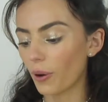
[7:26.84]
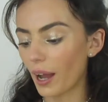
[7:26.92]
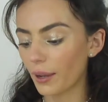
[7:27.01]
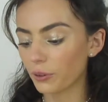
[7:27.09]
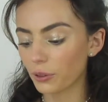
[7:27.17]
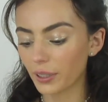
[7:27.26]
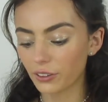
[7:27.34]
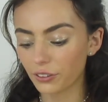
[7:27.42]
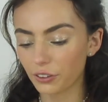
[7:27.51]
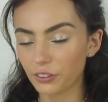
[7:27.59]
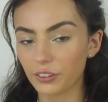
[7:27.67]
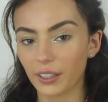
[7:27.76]
I'm going
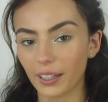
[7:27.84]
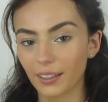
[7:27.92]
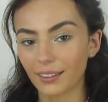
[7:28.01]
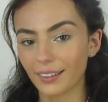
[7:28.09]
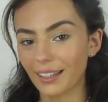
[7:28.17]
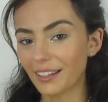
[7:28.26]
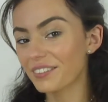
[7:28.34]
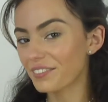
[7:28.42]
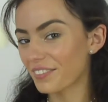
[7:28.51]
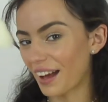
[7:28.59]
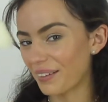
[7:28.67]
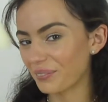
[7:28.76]
to take the
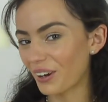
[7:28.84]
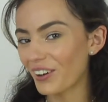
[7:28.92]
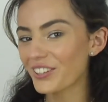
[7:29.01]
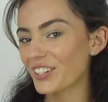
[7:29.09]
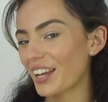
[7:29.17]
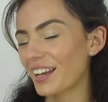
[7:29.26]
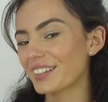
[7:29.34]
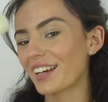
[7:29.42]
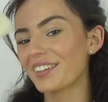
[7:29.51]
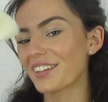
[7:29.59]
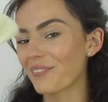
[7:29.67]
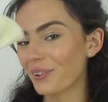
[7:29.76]
fan brush
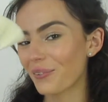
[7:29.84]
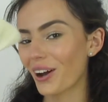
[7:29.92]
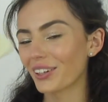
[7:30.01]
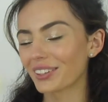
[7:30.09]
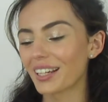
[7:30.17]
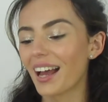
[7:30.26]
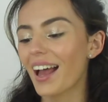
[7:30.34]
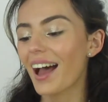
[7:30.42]
in number 1